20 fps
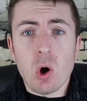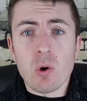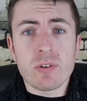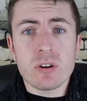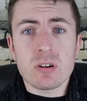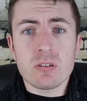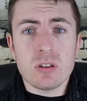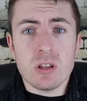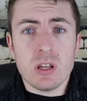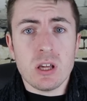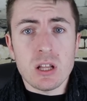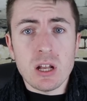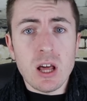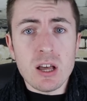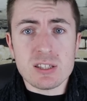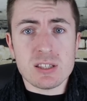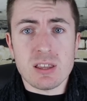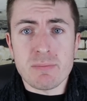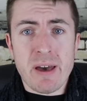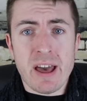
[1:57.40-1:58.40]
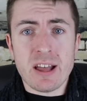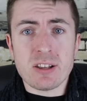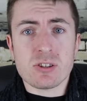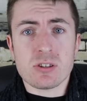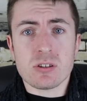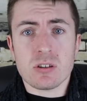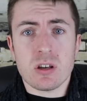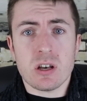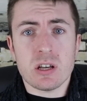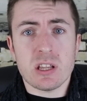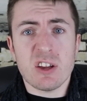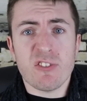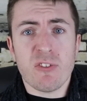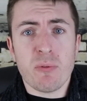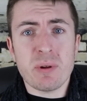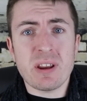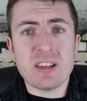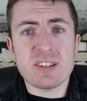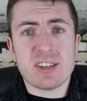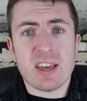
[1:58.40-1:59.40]
over, you lost the match, and
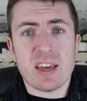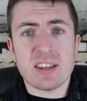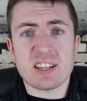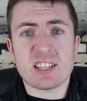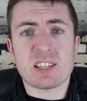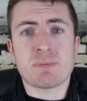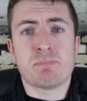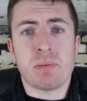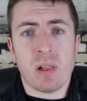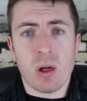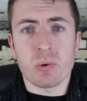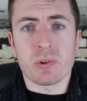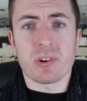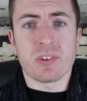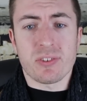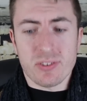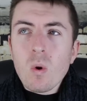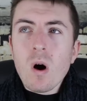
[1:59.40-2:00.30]
everybody's head exploded.